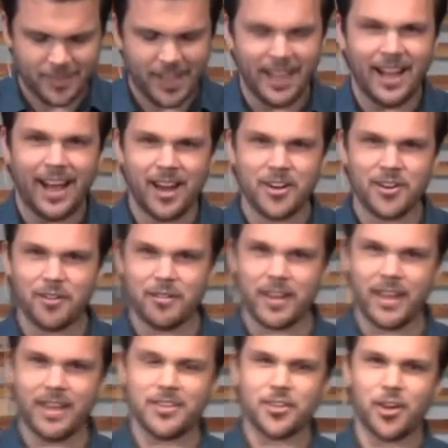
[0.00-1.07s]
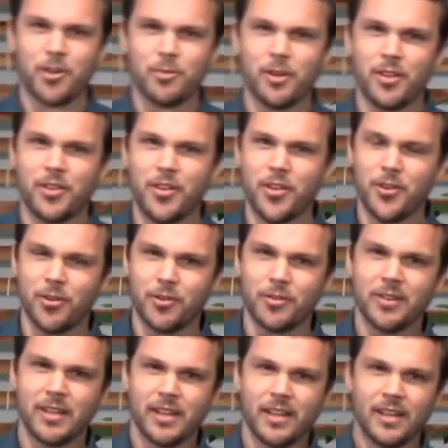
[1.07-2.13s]
I don't know if that hits home with you,
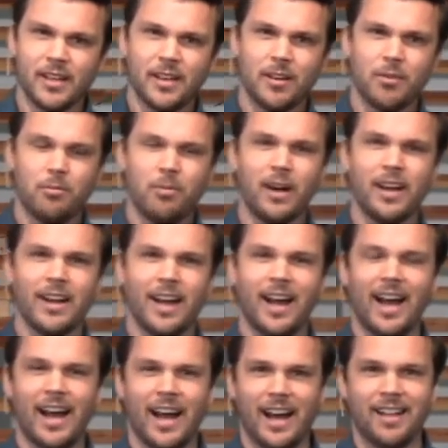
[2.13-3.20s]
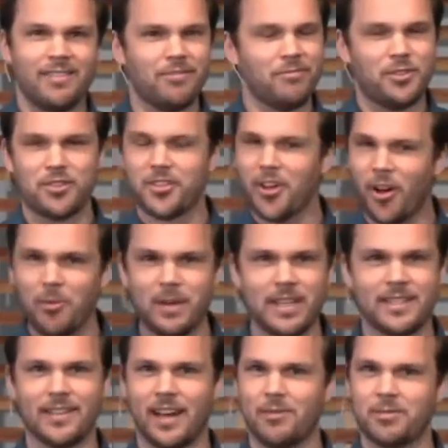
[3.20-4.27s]
but so many
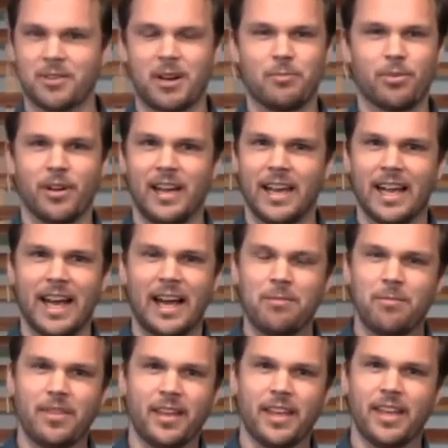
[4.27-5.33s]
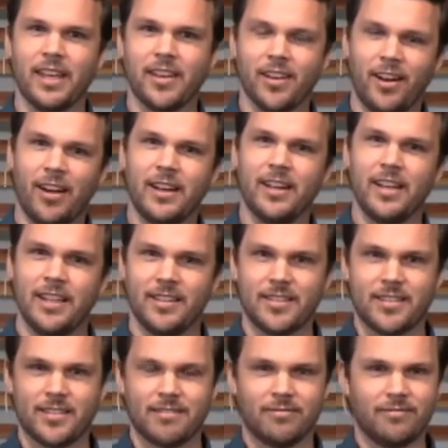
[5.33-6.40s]
times when I'm praying, I'm thinking God
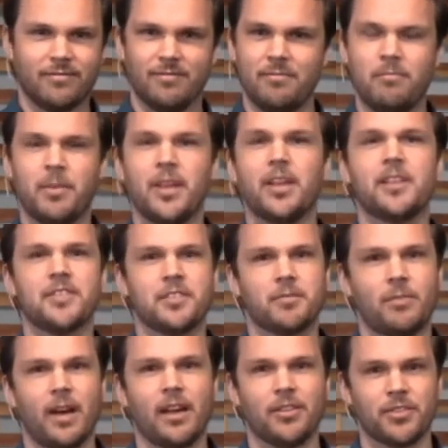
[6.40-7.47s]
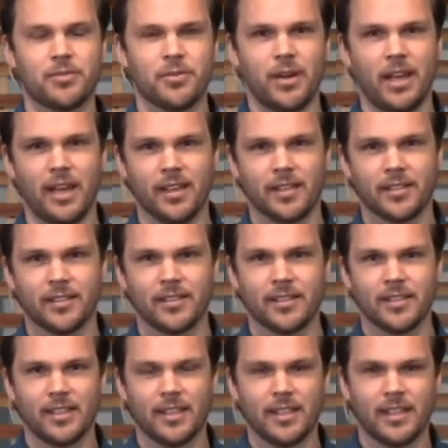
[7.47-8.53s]
is millions of miles away.
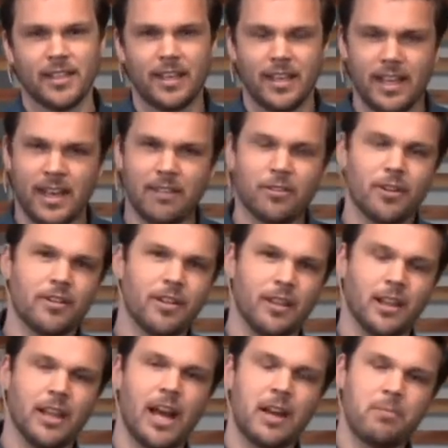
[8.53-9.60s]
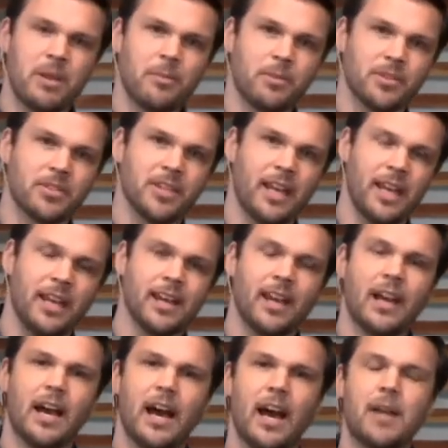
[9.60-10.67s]
And I've heard a lot of people say,
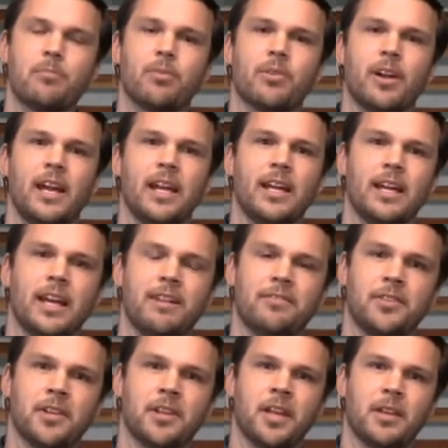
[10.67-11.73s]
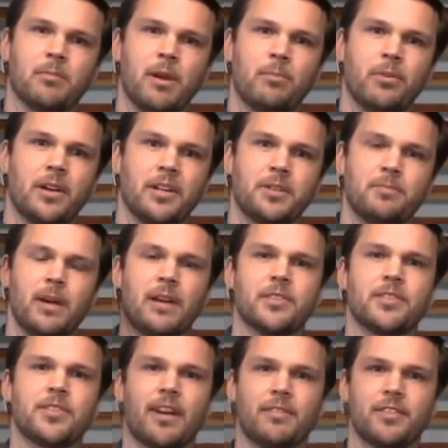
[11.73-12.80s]
I pray and I feel like my prayers
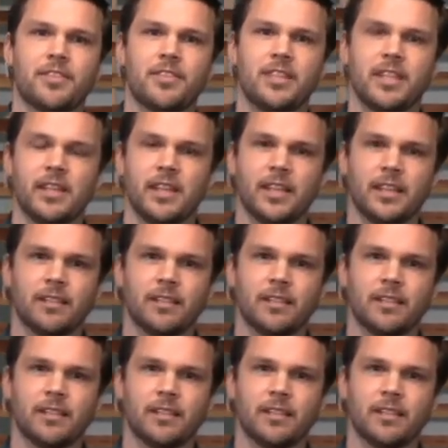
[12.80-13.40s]
bounce off the ceiling.